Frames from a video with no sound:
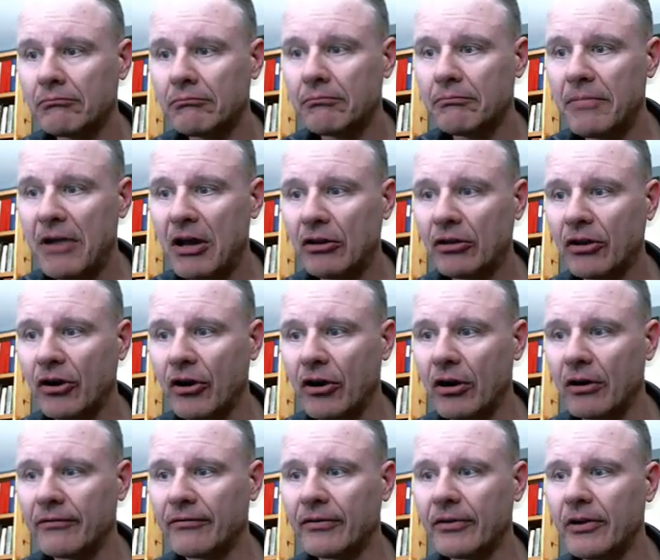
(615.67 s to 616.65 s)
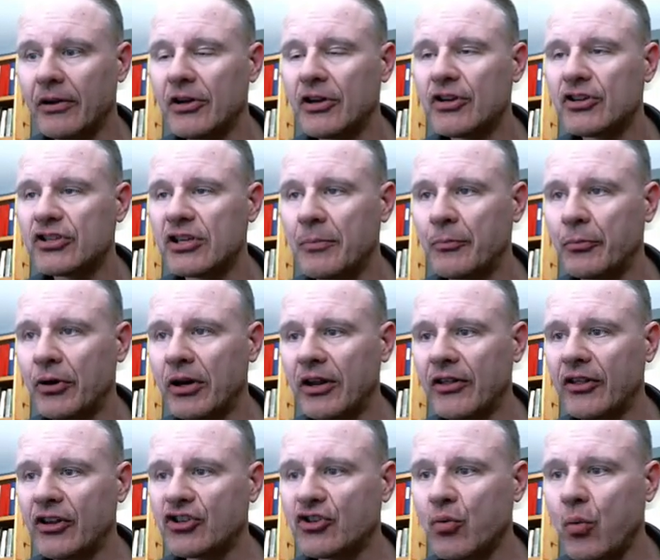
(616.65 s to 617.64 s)
bell curve. So I'm putting
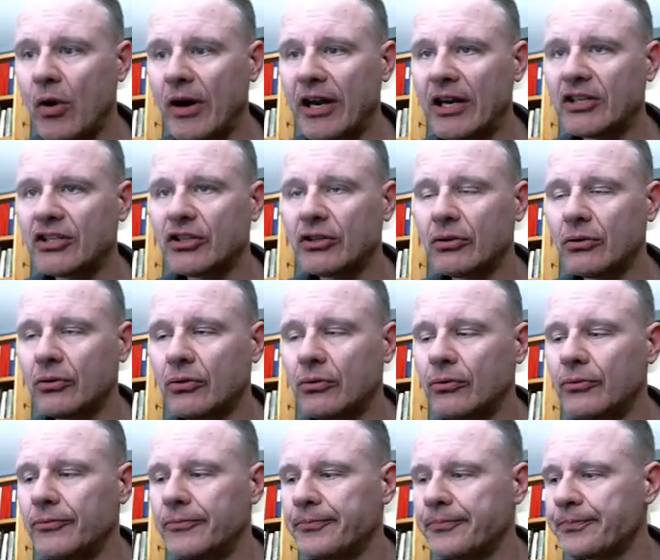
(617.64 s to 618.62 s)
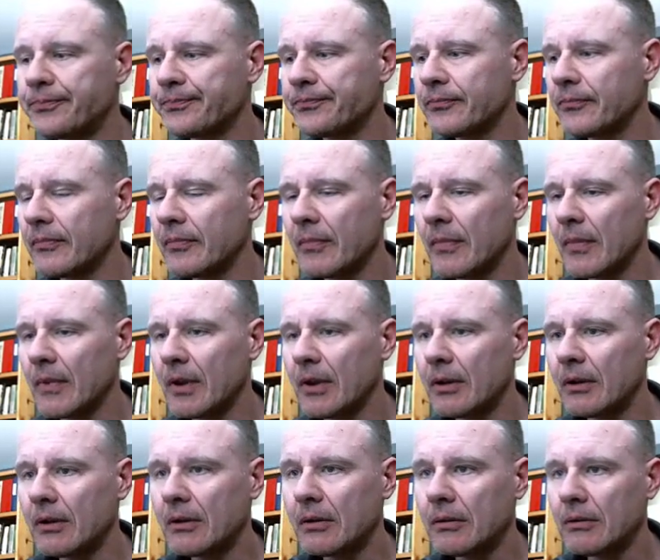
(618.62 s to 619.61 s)
the
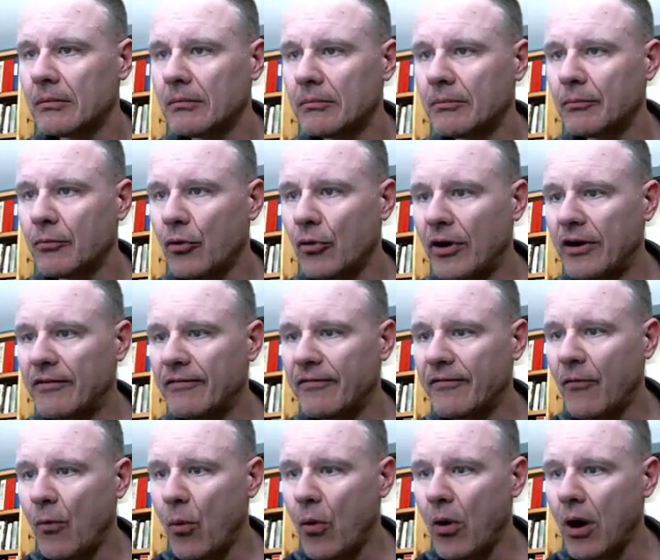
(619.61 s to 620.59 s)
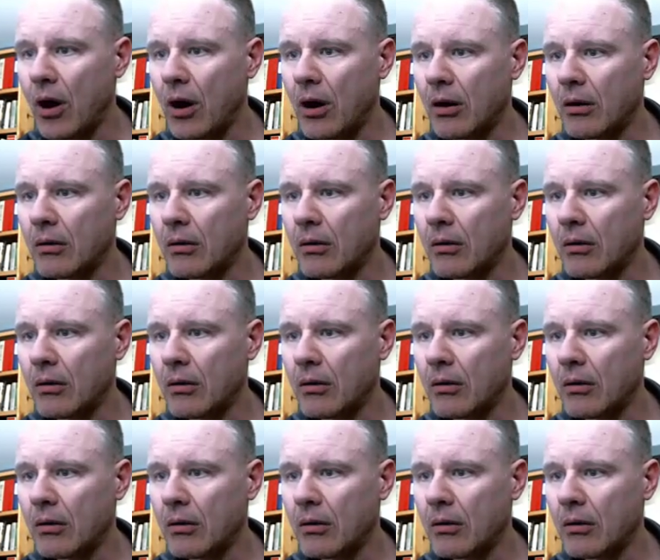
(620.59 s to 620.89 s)
22.4.